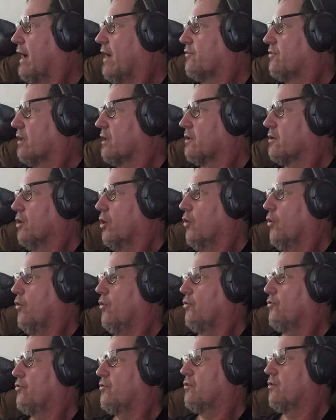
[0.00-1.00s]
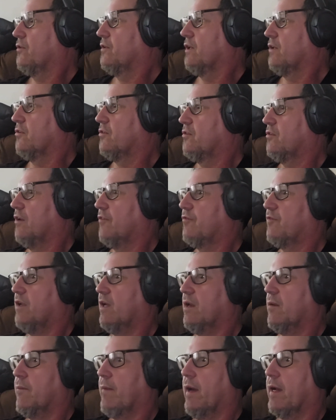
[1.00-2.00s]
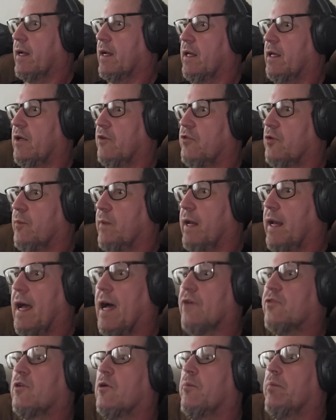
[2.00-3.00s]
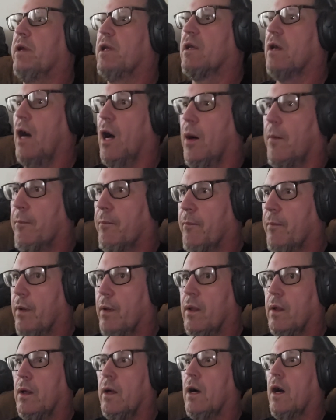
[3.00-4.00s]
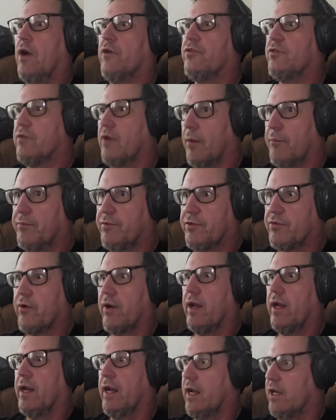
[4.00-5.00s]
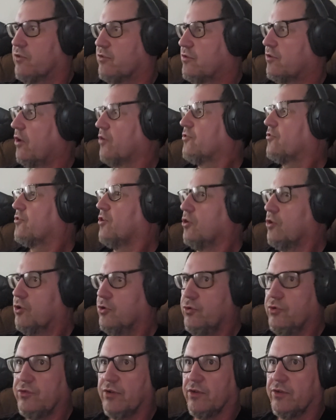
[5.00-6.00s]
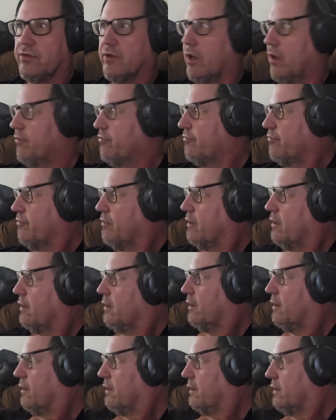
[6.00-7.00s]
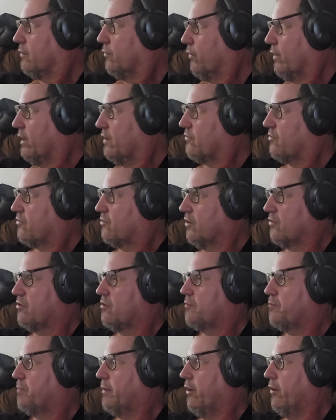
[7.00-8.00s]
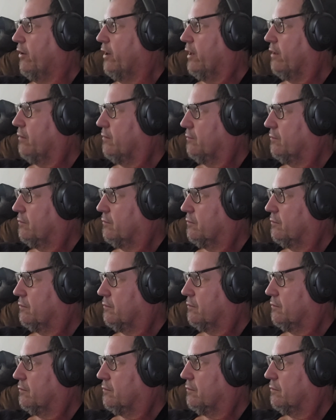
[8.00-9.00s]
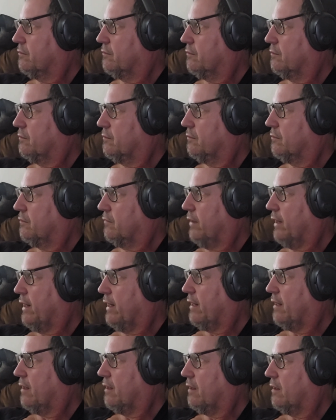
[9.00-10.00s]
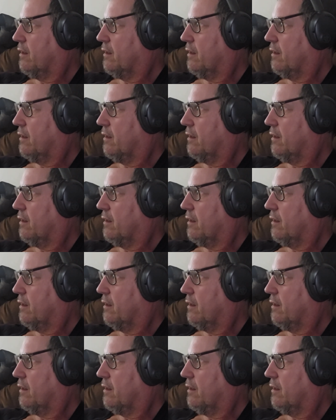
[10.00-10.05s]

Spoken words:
as it goes through this sifting mechanism, it has to become a substrate, and it starts to lose itself. When it's just spirit, right,